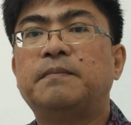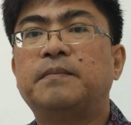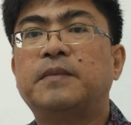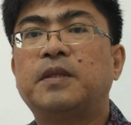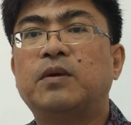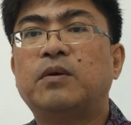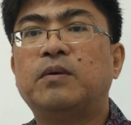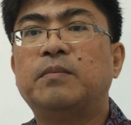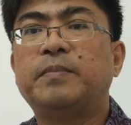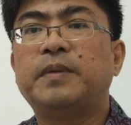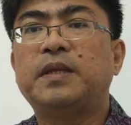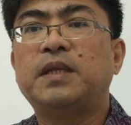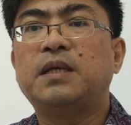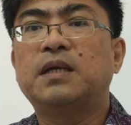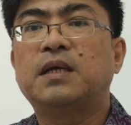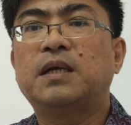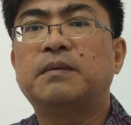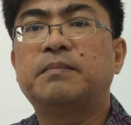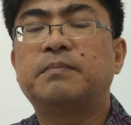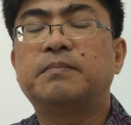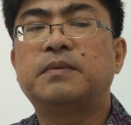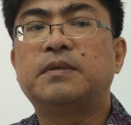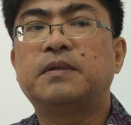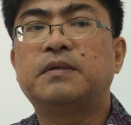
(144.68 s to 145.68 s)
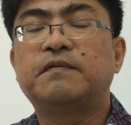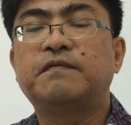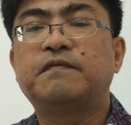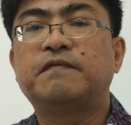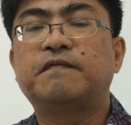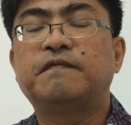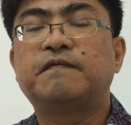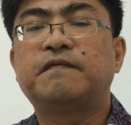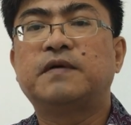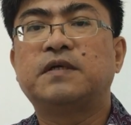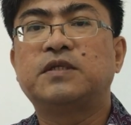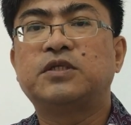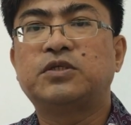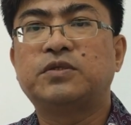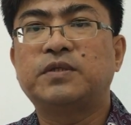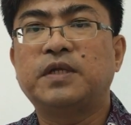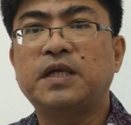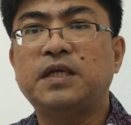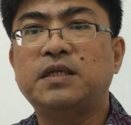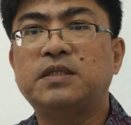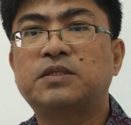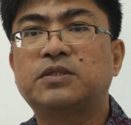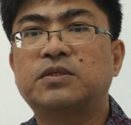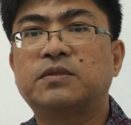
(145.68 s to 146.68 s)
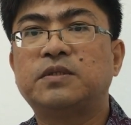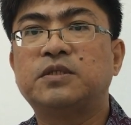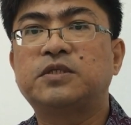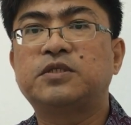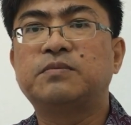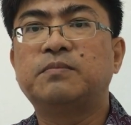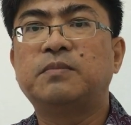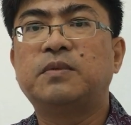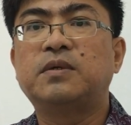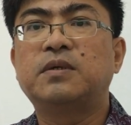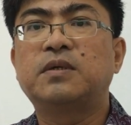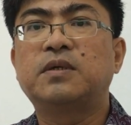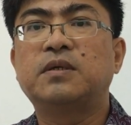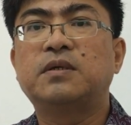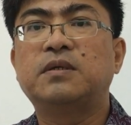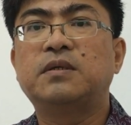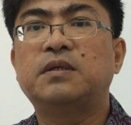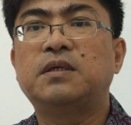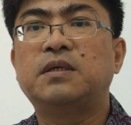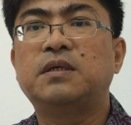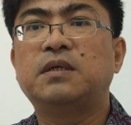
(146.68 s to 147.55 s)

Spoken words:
the opening up of trade. So it's more